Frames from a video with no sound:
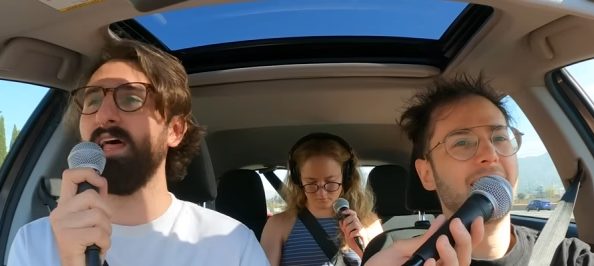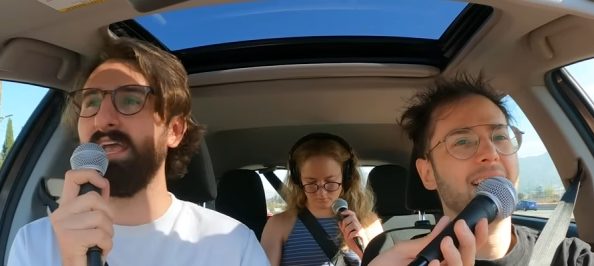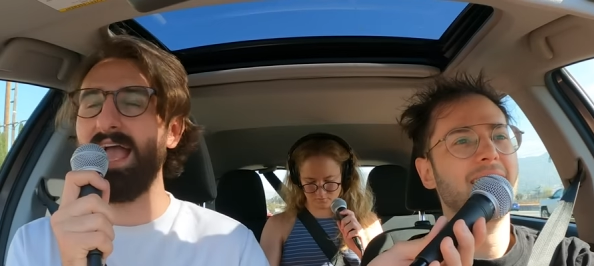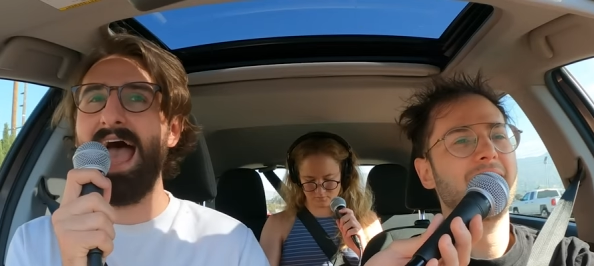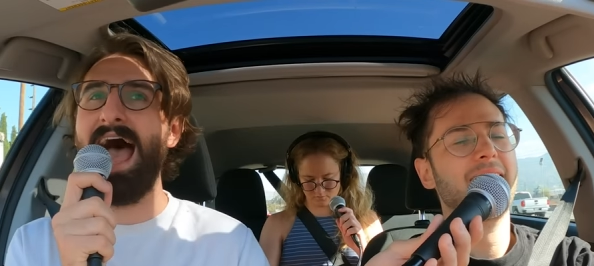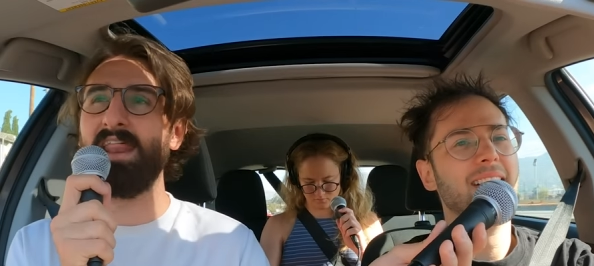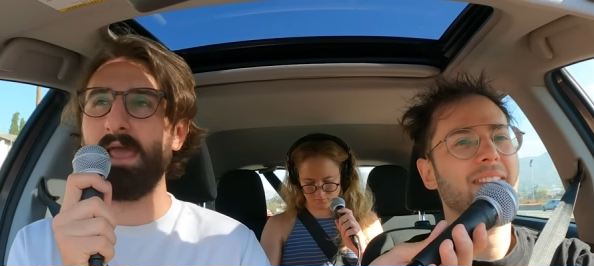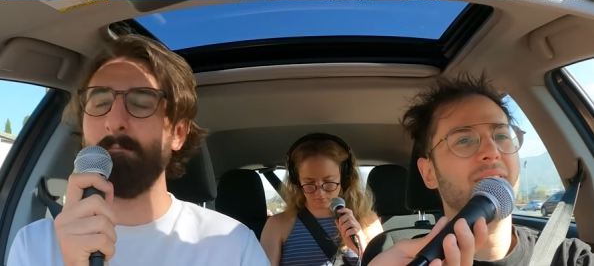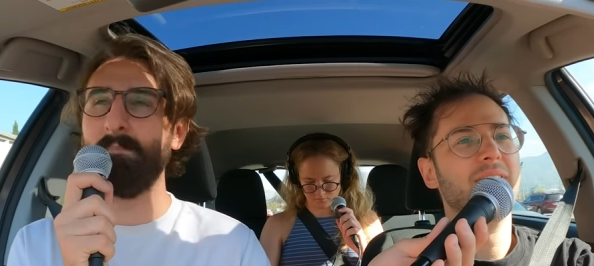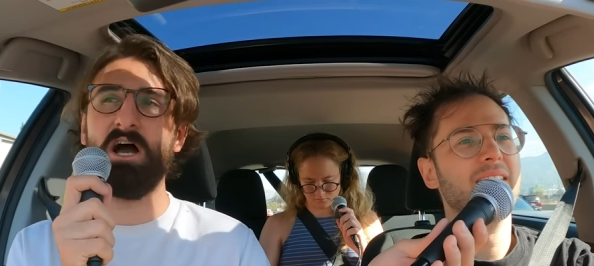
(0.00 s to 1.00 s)
Speaker 1: Like had
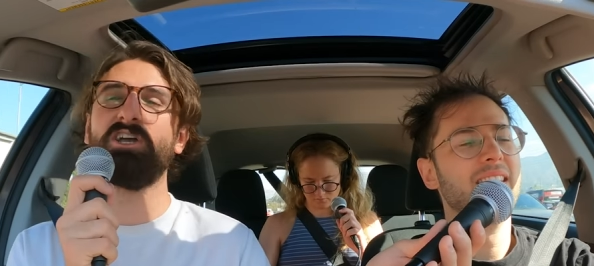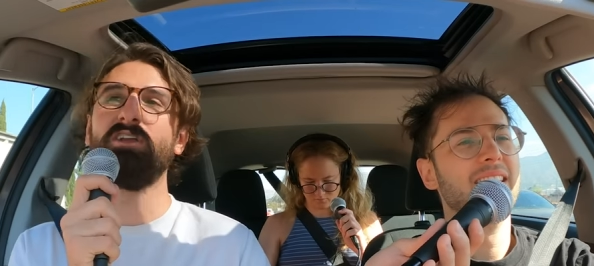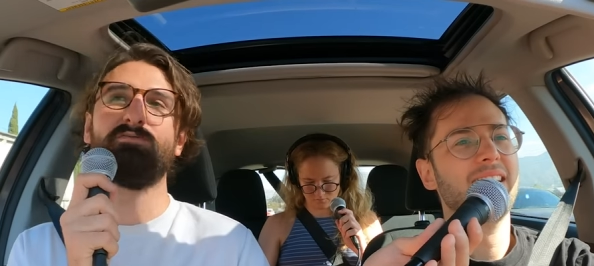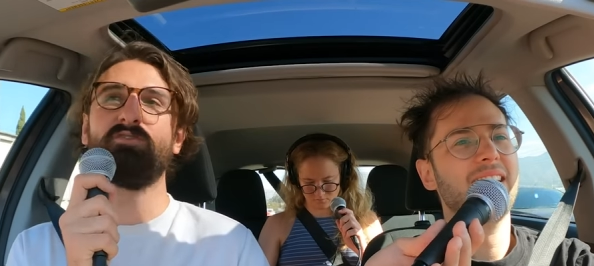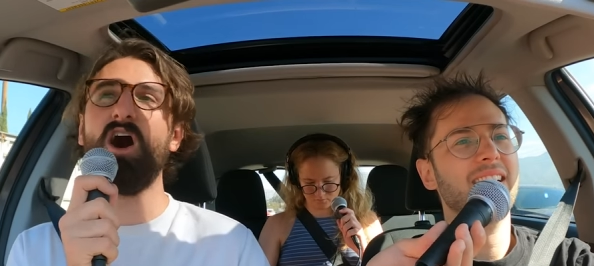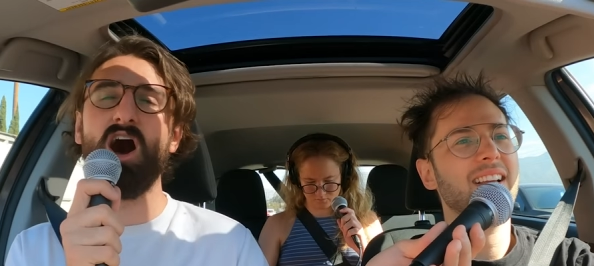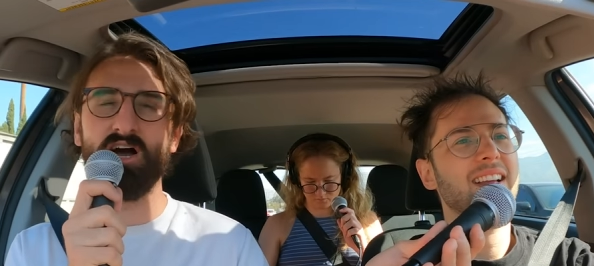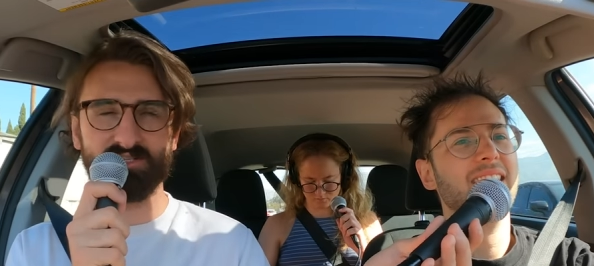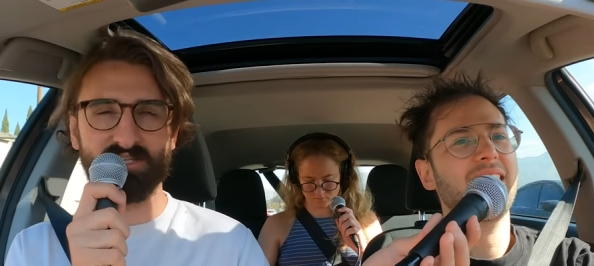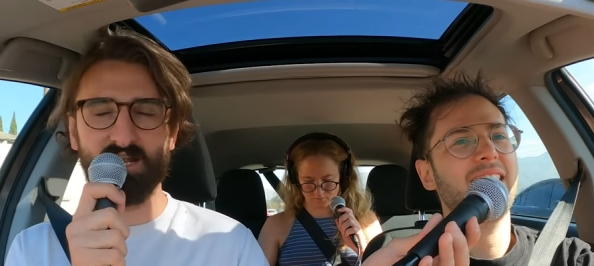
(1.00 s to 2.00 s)
a bucket of
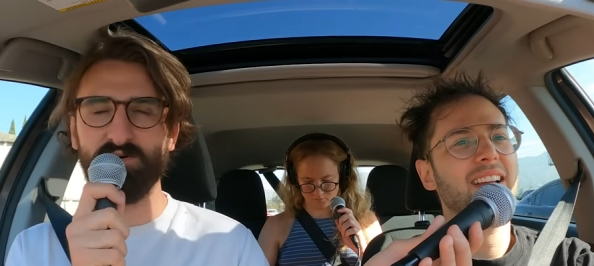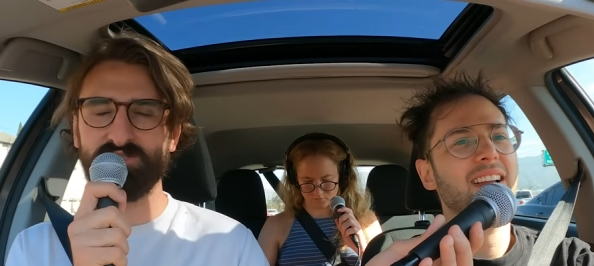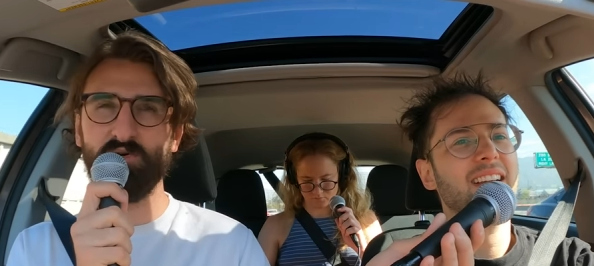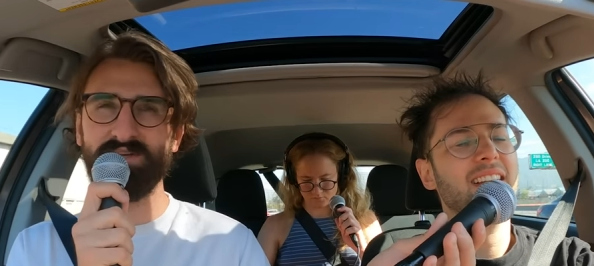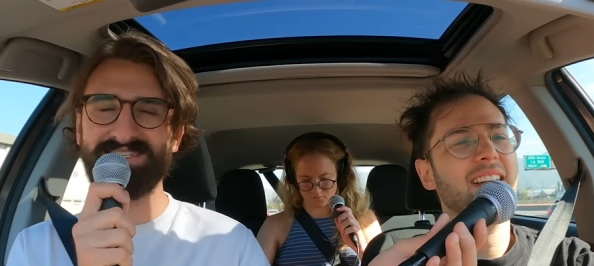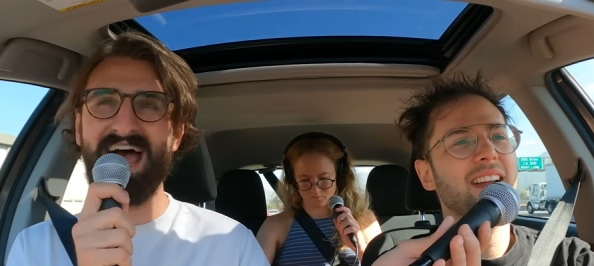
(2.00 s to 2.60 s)
frogs that I was always